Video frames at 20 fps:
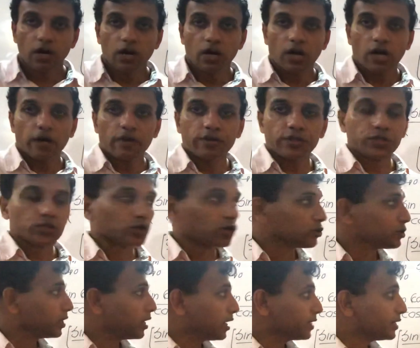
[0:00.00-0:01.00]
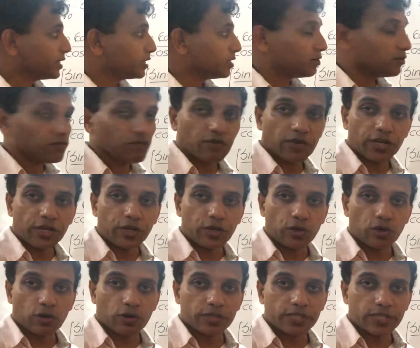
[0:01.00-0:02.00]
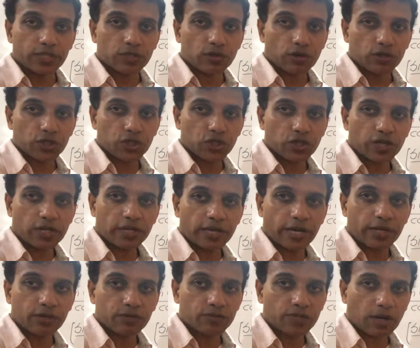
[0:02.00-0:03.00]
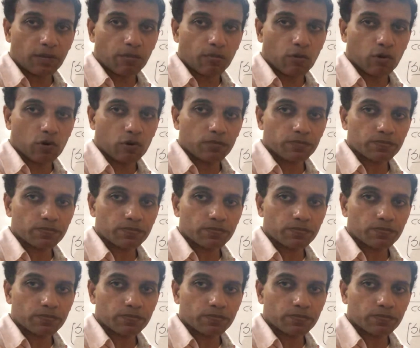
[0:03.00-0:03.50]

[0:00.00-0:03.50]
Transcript: I will show the other video, this question and some more.